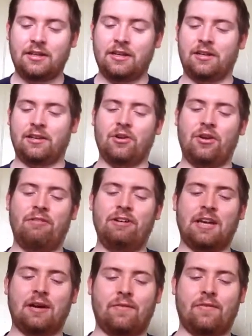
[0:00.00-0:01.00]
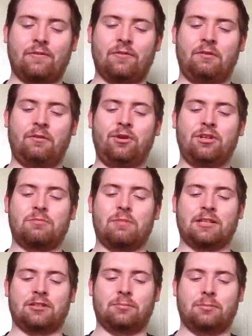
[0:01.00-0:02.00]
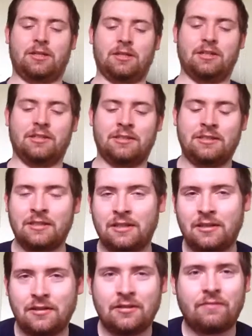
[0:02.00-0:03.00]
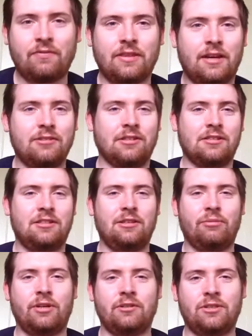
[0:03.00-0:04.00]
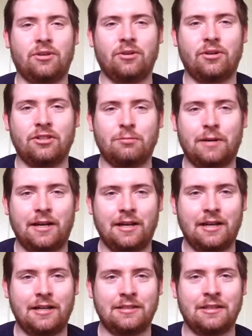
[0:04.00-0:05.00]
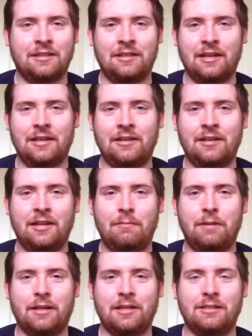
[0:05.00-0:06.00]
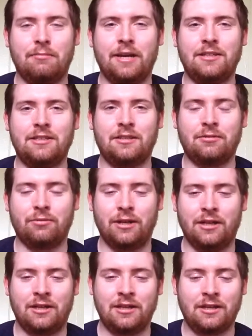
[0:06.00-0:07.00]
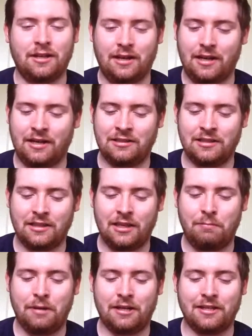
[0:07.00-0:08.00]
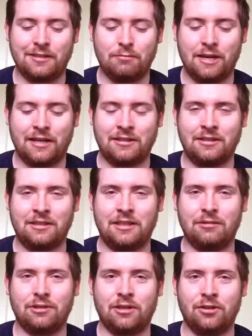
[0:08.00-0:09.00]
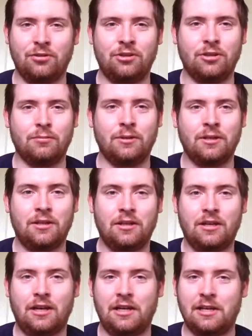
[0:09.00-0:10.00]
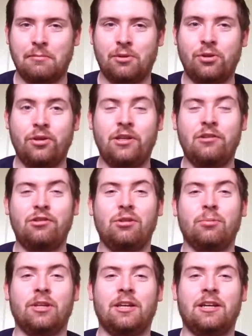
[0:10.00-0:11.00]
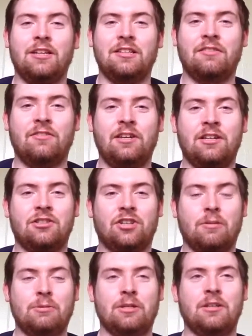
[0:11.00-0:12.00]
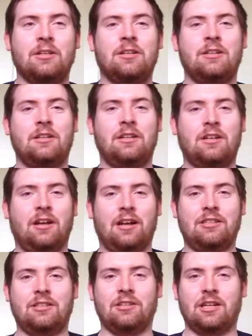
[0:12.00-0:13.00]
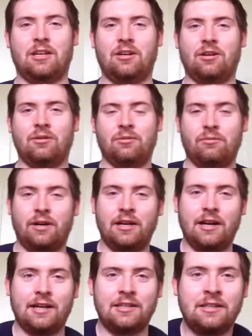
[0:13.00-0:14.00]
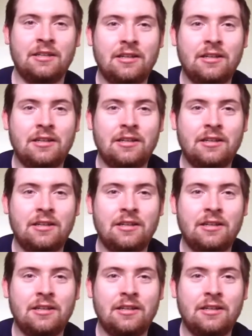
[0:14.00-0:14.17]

Now the only reason I reviewed this match is because I was listening to one of Stone Cold's podcasts. At the end, he picked his match of the week, and he, he picked this match and he said it was on YouTube. And I'm including the YouTube link in, his, in the description. And so I was like, you know, why not?